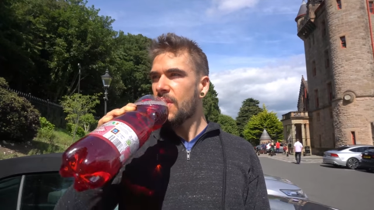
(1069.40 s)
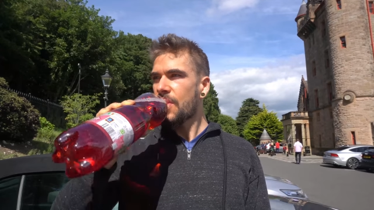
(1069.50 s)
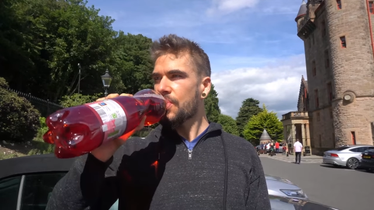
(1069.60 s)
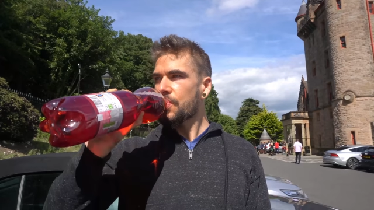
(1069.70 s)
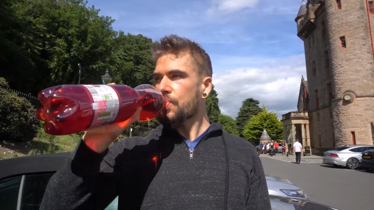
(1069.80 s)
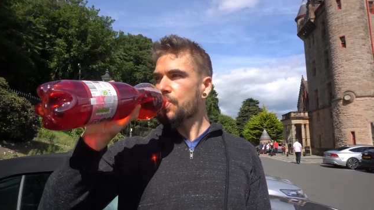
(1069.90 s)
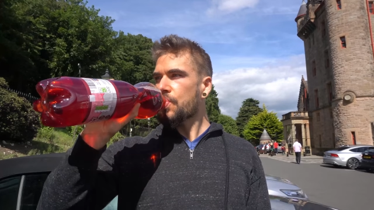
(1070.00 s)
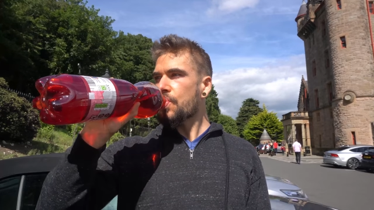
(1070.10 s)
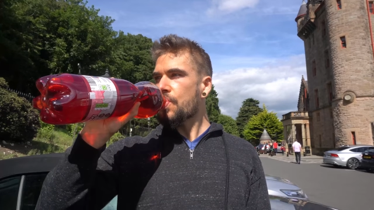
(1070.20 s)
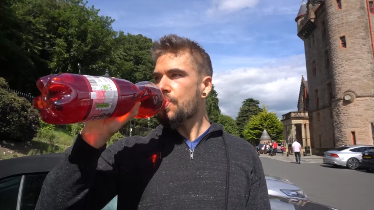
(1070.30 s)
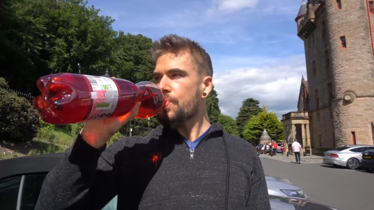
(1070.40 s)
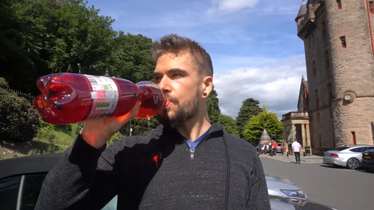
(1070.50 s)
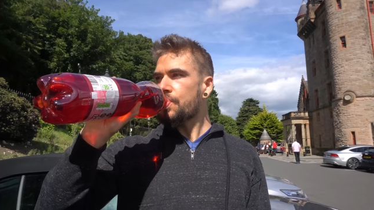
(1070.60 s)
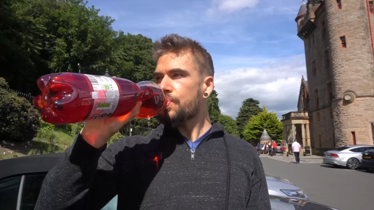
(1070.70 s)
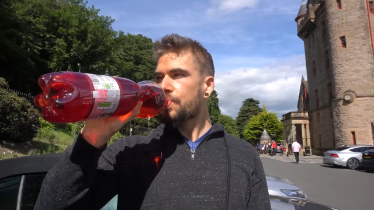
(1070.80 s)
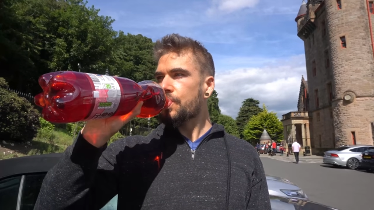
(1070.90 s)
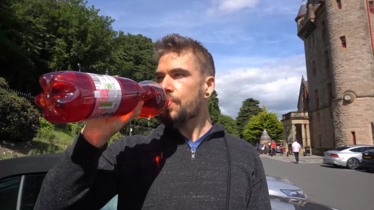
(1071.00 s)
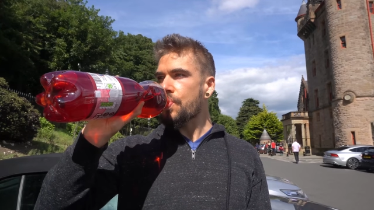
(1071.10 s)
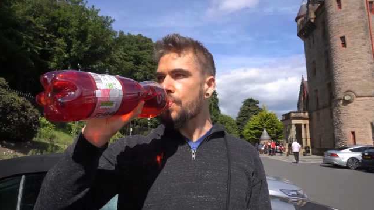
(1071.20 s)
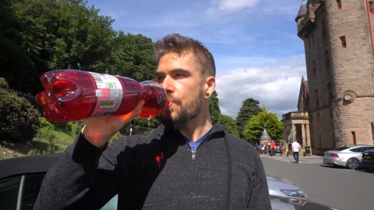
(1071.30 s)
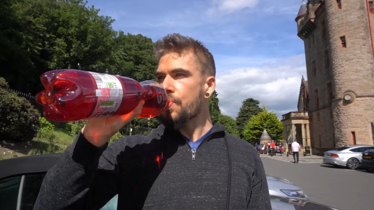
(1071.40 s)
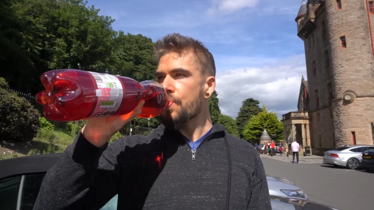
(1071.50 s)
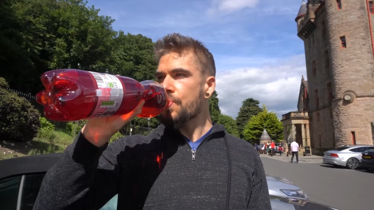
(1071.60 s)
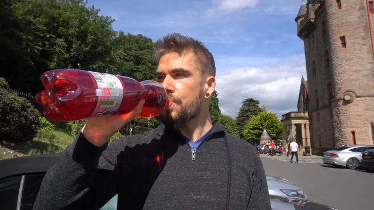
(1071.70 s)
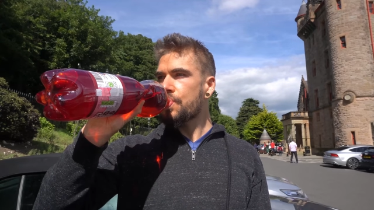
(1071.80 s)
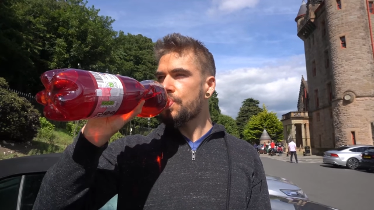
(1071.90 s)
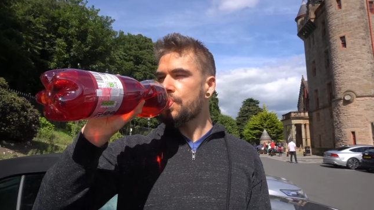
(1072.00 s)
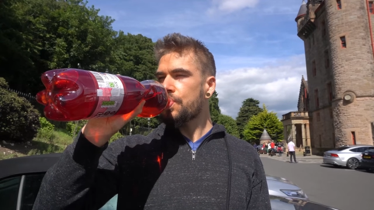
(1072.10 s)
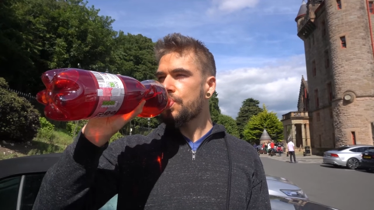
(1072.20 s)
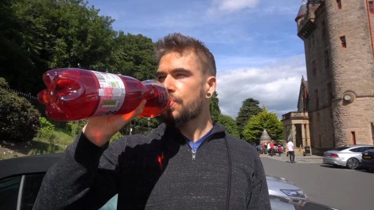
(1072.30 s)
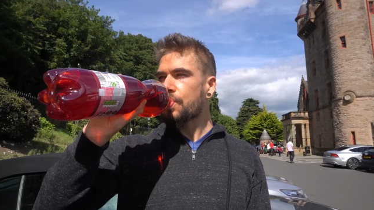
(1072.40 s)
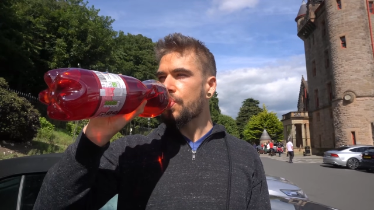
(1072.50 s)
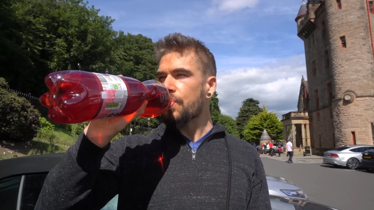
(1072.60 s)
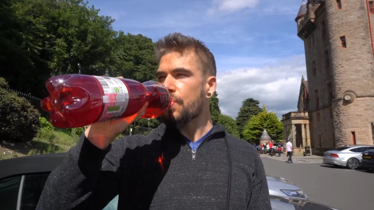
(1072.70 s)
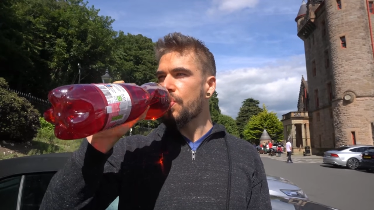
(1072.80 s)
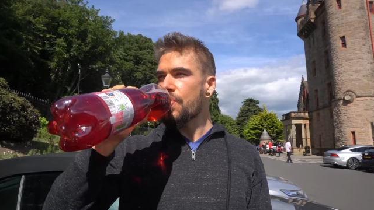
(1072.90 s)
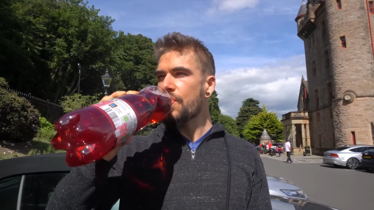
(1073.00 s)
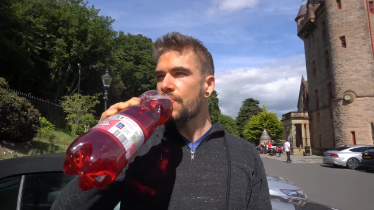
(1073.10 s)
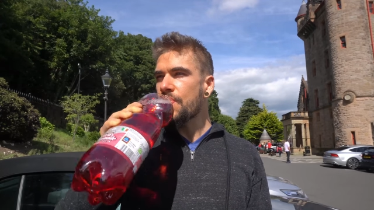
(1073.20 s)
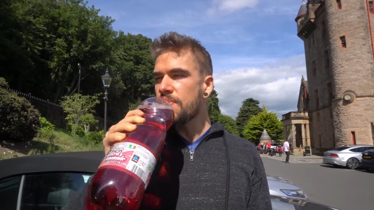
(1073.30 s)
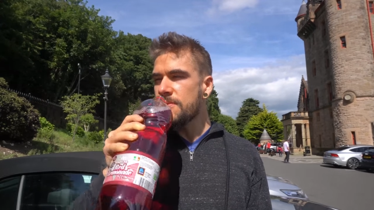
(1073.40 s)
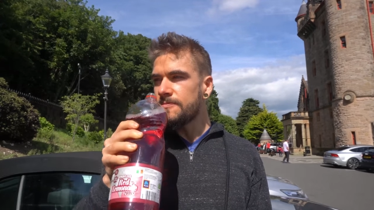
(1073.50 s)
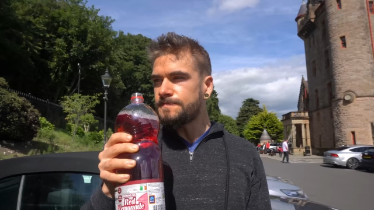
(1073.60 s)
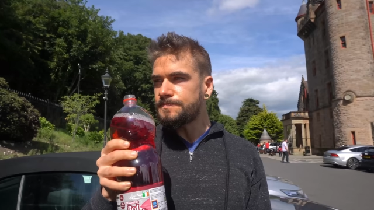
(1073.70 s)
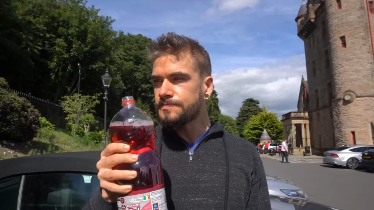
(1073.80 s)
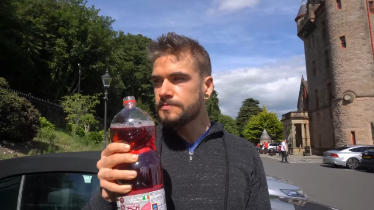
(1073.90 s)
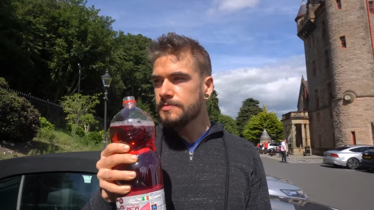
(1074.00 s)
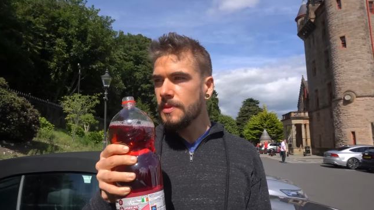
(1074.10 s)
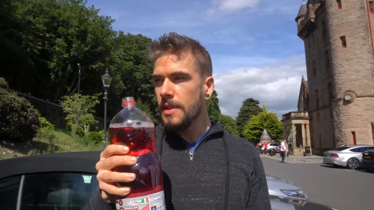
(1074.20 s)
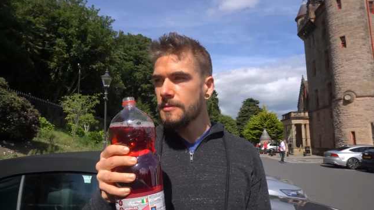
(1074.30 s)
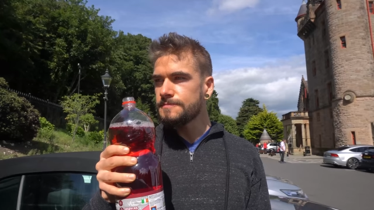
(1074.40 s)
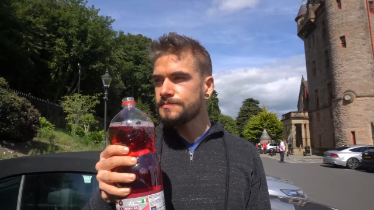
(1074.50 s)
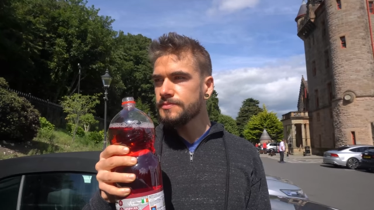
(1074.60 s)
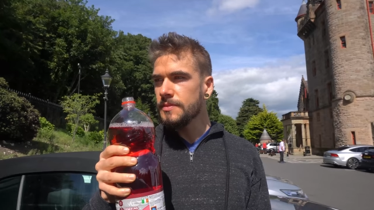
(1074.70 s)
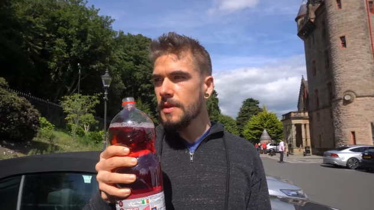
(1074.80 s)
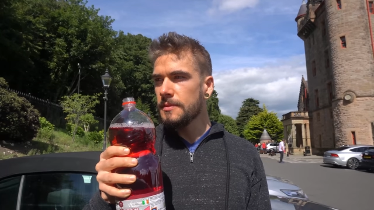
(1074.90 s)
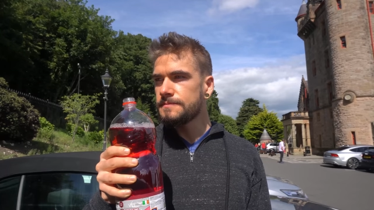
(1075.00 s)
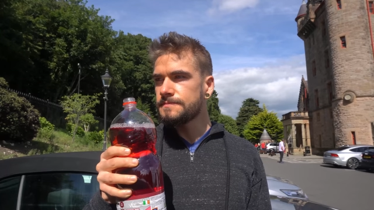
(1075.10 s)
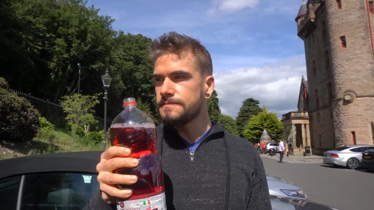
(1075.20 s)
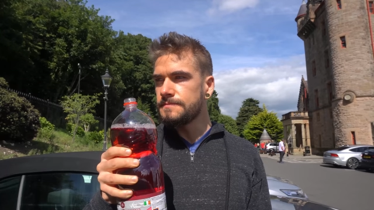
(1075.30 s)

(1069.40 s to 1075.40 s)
(no one is talking)